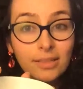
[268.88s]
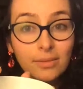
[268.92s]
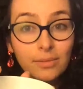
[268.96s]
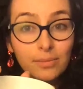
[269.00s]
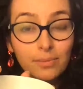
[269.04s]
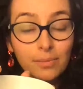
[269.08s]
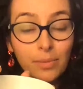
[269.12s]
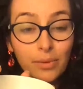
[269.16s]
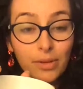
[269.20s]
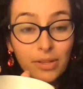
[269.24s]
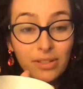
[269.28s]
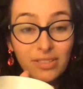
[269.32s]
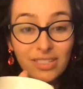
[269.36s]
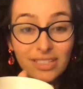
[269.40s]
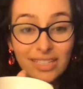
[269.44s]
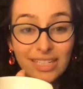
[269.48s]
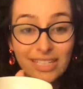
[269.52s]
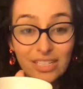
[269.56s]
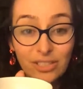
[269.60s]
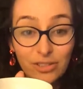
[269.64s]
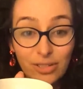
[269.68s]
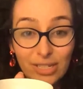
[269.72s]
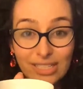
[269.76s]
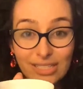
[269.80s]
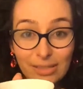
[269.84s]
But we also need
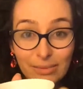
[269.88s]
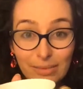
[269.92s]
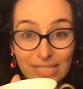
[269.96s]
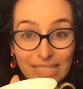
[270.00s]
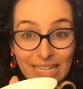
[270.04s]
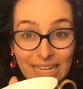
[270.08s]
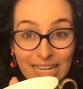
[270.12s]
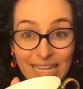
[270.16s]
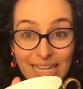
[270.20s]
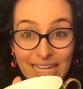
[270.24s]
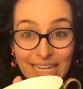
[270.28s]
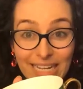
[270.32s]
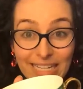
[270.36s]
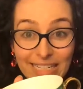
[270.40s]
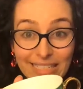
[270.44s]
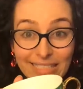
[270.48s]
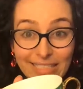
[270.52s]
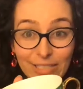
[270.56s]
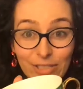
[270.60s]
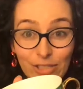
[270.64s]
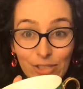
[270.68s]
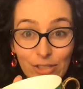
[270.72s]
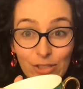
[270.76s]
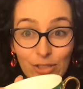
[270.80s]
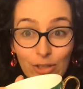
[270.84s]
to drink some tea.
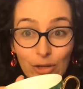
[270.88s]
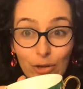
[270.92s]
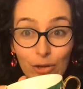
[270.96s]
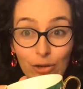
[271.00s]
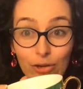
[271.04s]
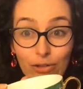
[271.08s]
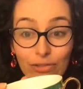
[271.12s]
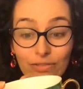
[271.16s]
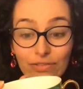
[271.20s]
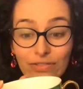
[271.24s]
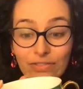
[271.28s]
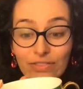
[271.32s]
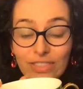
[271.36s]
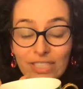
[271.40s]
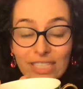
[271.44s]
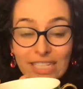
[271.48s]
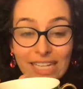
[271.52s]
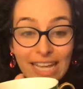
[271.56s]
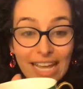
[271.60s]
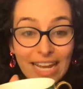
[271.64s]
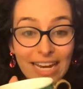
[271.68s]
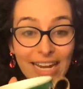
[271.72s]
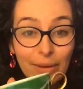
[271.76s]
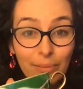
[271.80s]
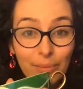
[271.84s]
So to
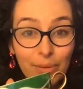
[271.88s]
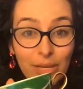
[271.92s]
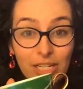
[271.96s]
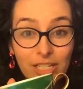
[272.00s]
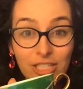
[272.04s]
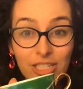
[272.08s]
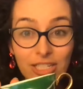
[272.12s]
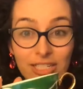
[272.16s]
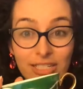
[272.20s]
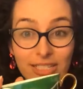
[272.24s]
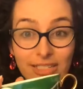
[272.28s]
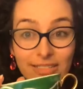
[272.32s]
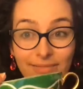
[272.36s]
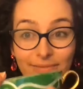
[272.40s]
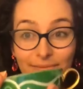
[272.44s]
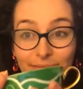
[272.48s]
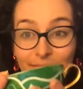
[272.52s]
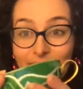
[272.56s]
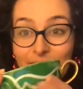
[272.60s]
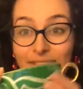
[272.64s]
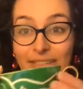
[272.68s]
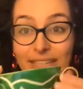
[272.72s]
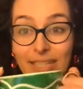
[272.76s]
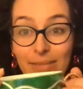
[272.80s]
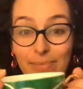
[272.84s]
get our pictures,
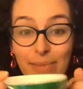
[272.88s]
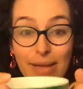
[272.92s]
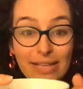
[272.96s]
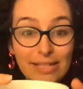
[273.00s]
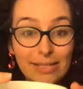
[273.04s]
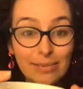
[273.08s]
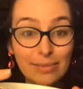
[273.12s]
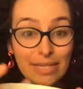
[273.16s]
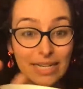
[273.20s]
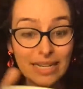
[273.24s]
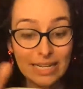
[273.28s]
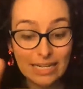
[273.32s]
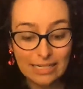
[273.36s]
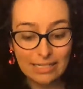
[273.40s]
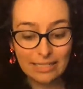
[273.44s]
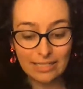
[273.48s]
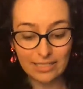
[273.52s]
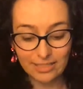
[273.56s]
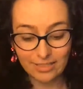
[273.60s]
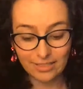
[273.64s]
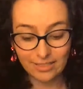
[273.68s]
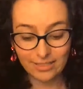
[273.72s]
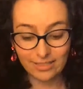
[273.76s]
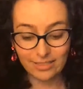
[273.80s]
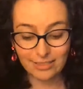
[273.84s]
let's make some tea.
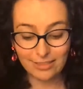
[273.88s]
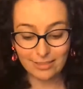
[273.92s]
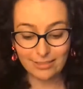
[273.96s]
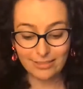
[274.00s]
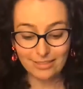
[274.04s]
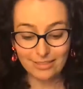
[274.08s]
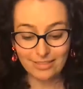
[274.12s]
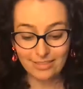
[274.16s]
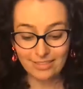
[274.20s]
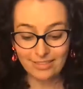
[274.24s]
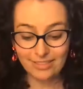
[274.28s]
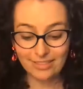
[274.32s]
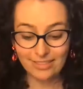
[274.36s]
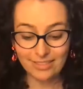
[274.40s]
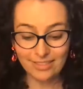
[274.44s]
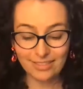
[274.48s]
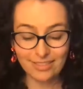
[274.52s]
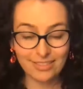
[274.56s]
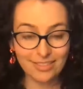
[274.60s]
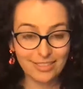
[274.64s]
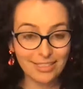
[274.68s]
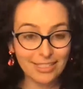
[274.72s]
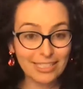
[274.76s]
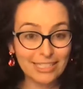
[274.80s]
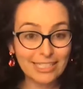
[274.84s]

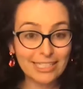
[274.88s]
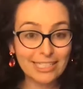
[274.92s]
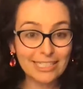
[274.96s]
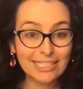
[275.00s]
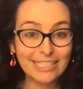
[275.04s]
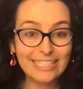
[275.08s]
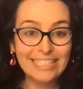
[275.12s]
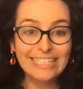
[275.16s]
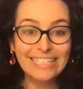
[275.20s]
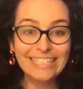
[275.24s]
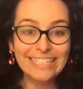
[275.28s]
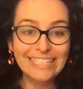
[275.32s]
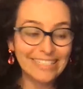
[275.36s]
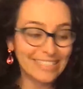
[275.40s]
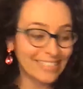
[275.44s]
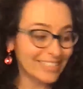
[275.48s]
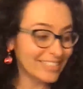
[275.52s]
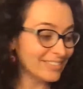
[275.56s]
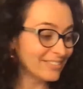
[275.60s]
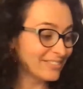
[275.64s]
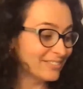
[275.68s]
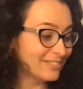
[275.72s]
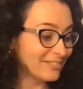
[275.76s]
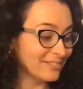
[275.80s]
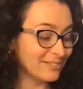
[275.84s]

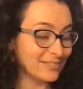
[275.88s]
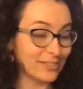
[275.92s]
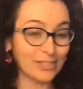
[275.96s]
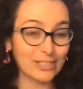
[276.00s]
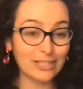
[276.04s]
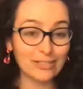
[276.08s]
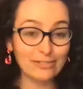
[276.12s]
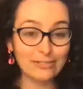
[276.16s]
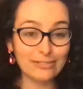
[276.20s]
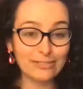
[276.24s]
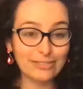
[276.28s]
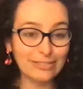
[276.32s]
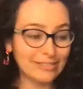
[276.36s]
Fair enough?